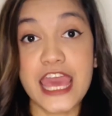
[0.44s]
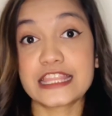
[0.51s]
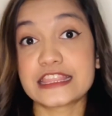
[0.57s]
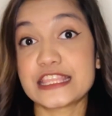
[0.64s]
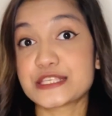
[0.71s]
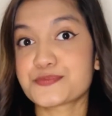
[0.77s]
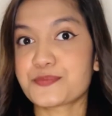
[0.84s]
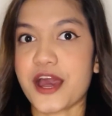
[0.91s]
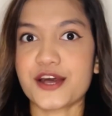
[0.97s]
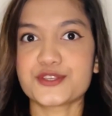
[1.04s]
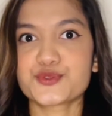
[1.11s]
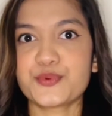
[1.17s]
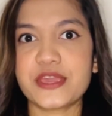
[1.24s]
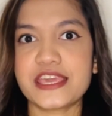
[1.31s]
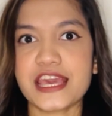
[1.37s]
This
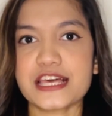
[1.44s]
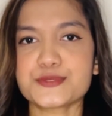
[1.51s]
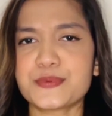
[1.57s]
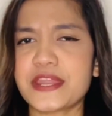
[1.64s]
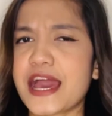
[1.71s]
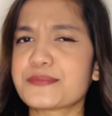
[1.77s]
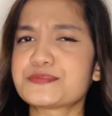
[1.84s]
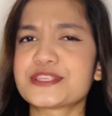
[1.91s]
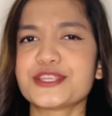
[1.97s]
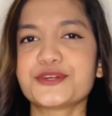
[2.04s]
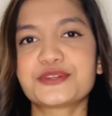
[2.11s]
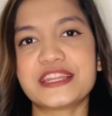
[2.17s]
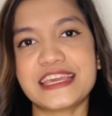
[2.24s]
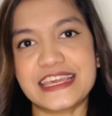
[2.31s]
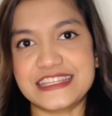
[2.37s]
past week has been
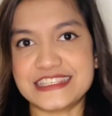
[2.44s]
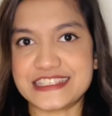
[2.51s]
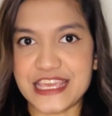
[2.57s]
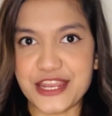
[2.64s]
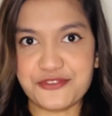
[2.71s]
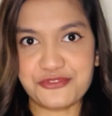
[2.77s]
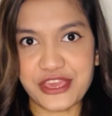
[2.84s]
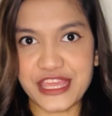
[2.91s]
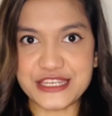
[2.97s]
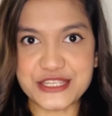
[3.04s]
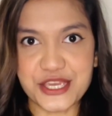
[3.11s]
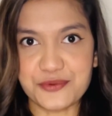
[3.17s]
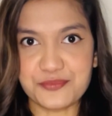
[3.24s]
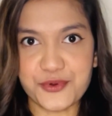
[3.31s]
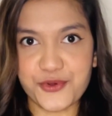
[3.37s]
absolutely insane for
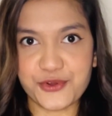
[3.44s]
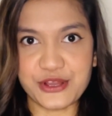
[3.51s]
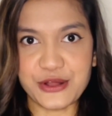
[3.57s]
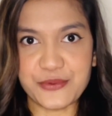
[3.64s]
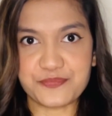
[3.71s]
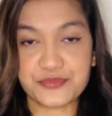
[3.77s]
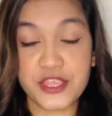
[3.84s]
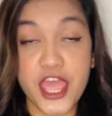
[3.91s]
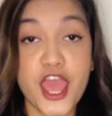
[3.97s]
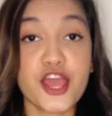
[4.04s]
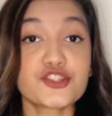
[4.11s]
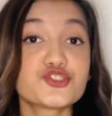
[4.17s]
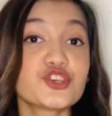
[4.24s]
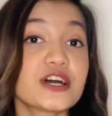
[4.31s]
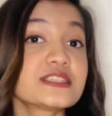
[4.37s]
Indian poker.
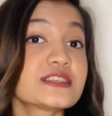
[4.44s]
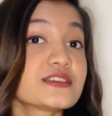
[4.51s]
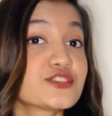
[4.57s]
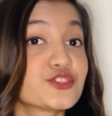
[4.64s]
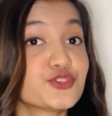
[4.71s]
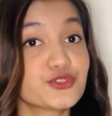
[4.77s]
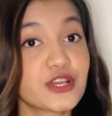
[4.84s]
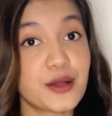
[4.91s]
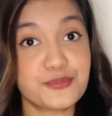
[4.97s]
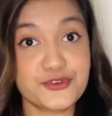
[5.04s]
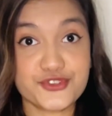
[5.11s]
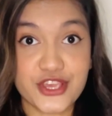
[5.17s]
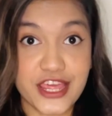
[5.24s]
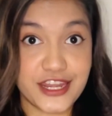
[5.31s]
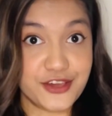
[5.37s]
Just as the Durga
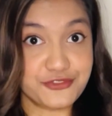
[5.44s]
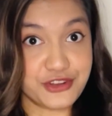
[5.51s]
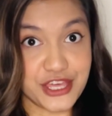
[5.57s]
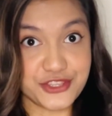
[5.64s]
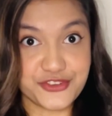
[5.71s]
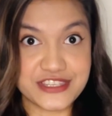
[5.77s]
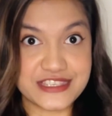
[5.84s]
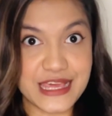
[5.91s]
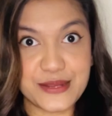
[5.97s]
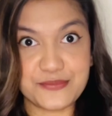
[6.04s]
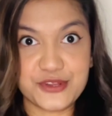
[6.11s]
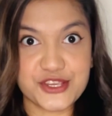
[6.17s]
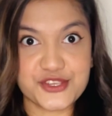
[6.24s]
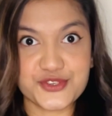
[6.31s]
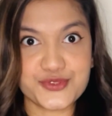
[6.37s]
Puja and Navaratri
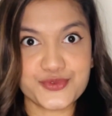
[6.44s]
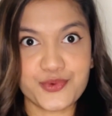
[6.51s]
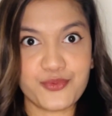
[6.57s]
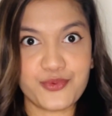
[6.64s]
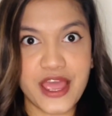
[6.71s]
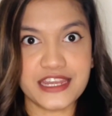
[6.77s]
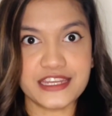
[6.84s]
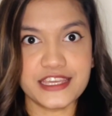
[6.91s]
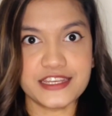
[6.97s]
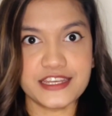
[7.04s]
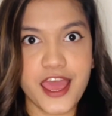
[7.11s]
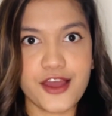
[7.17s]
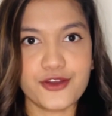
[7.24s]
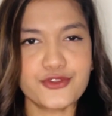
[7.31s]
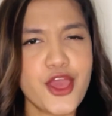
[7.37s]
celebrations were winding
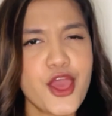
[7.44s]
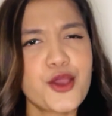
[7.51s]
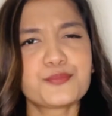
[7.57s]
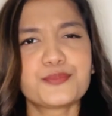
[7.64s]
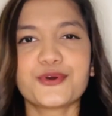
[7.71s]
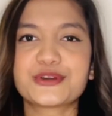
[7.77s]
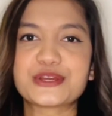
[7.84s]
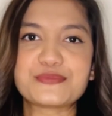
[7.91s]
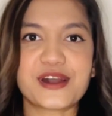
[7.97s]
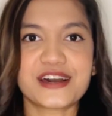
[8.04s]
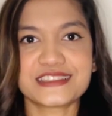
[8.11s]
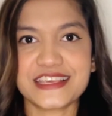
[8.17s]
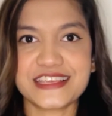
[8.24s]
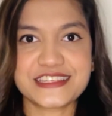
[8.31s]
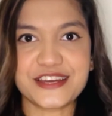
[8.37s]
down,
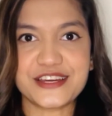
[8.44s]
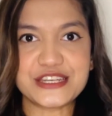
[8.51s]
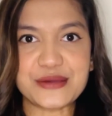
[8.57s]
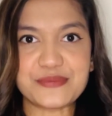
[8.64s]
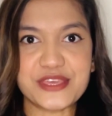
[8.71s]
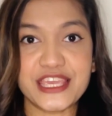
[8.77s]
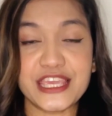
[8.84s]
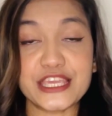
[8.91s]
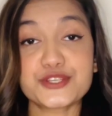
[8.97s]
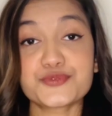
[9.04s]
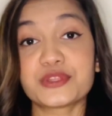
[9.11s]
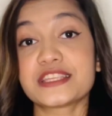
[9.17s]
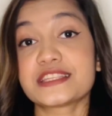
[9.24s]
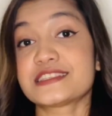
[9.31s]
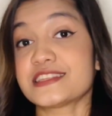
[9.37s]
PokerBaazi turned up the heat
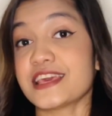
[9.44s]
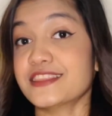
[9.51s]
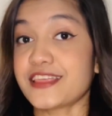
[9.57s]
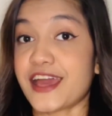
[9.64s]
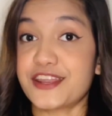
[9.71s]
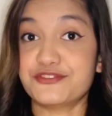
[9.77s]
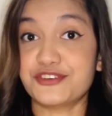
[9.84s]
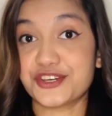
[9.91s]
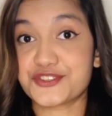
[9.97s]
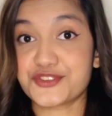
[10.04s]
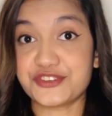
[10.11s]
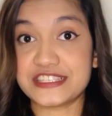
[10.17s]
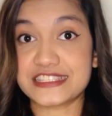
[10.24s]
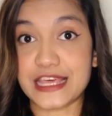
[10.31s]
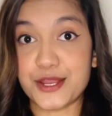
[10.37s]
with its 10th
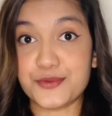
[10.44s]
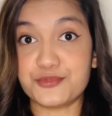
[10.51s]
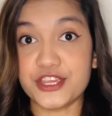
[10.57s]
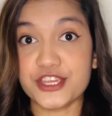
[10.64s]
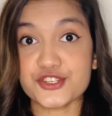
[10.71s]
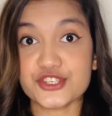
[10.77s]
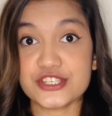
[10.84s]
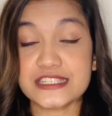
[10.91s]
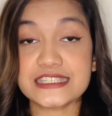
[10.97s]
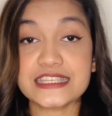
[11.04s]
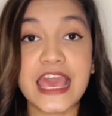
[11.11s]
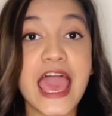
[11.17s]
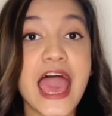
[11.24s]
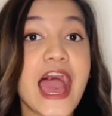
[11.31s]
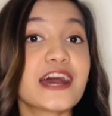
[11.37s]
anniversary celebrations
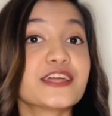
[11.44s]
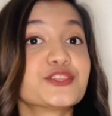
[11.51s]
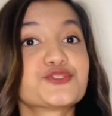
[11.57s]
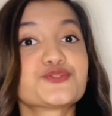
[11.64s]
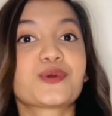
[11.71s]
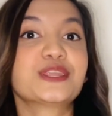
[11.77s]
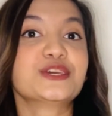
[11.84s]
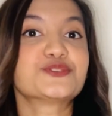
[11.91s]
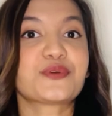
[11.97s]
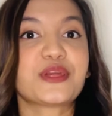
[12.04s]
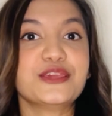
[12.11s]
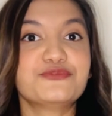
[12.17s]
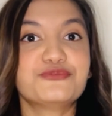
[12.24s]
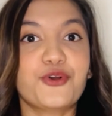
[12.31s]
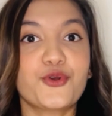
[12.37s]
and the
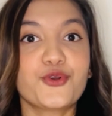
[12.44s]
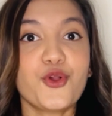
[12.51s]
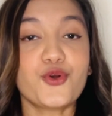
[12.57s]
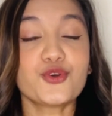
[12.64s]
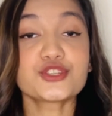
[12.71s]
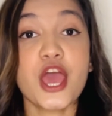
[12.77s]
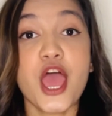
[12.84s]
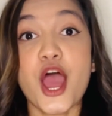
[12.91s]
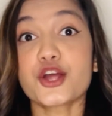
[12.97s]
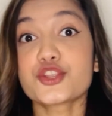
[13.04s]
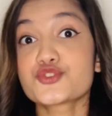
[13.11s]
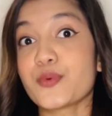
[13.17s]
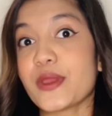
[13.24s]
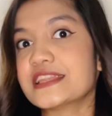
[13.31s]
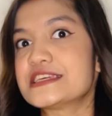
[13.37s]
2024 GOAT, a
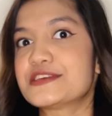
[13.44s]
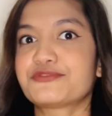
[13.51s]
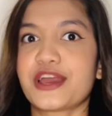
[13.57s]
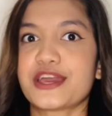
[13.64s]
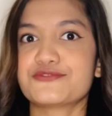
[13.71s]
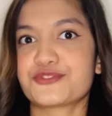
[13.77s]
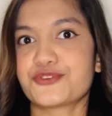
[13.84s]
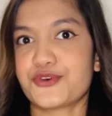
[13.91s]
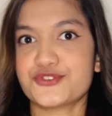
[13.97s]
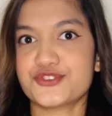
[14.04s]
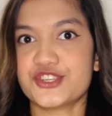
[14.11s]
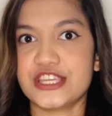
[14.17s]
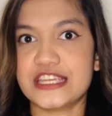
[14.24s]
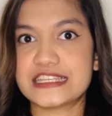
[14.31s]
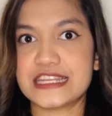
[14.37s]
25 crore
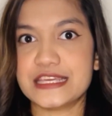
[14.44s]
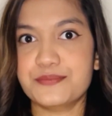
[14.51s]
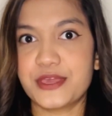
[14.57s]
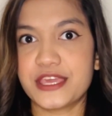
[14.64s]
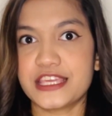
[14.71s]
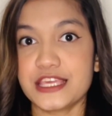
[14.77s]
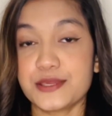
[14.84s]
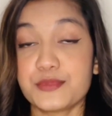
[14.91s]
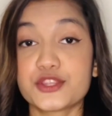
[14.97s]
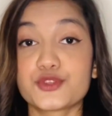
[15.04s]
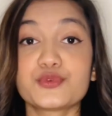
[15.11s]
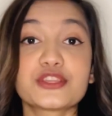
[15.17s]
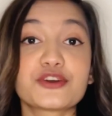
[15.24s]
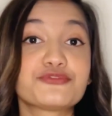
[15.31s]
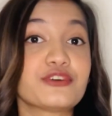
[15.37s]
G3 behemoth
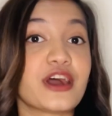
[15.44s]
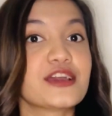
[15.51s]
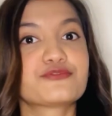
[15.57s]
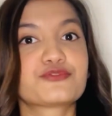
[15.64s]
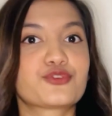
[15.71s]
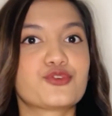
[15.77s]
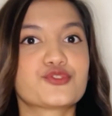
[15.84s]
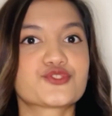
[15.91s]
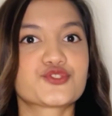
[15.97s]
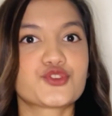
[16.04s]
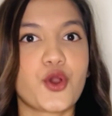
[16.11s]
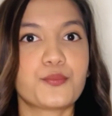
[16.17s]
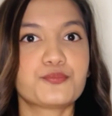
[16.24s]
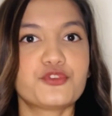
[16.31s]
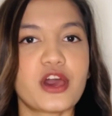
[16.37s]
with a 5 crore
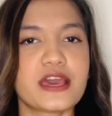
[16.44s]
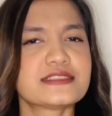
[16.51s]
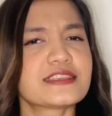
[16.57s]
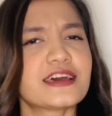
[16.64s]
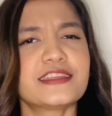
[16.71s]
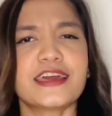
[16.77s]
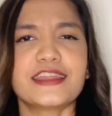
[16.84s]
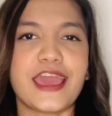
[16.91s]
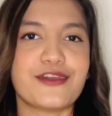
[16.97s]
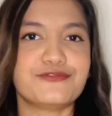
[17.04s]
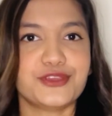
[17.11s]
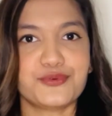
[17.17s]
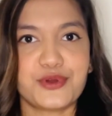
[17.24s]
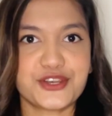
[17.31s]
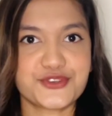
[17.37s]
top prize that had
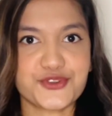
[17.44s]
everyone